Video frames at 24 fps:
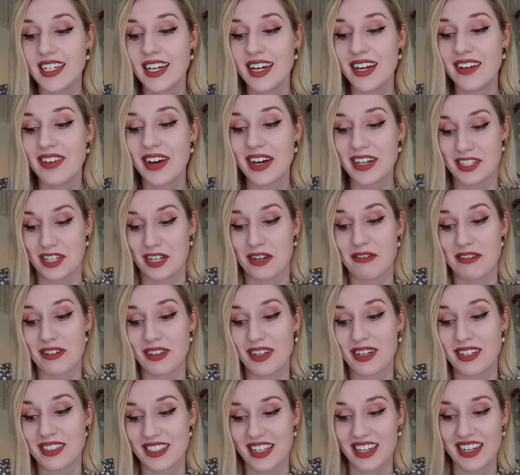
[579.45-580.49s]
am actually
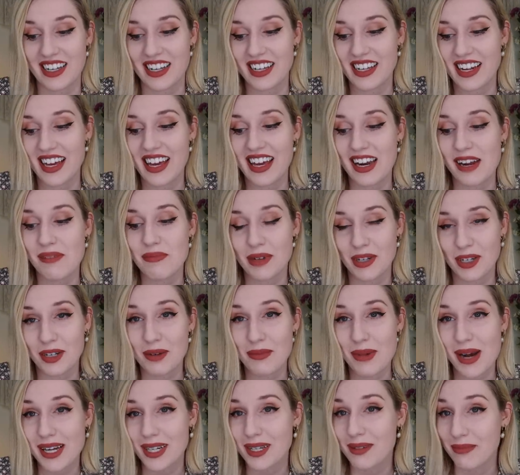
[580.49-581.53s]
really excited, and I'm gonna go
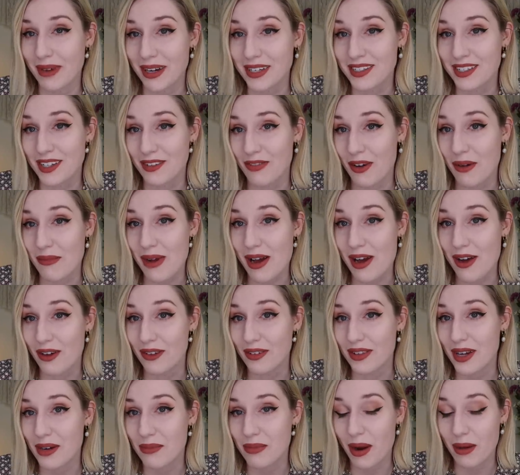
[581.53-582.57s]
back and buy stuff on my
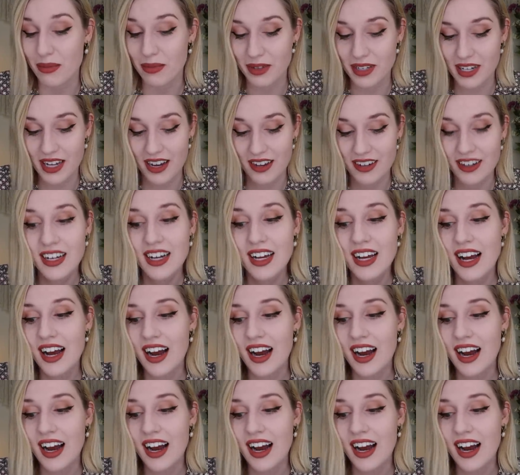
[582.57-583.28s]
own there probably now,